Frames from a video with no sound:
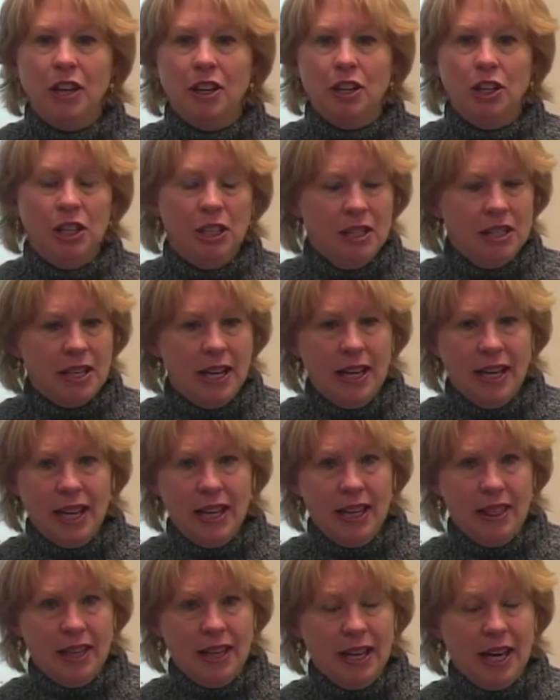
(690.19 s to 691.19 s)
You didn't take
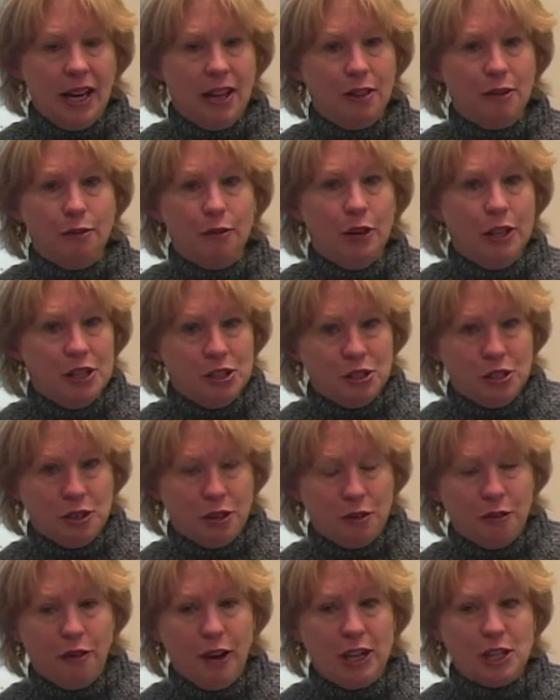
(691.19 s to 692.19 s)
anything out of the freezer to
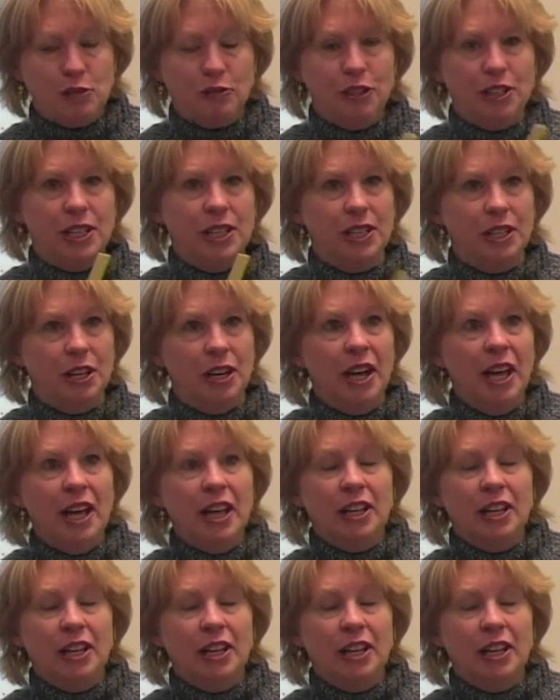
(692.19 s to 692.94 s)
defrost for dinner.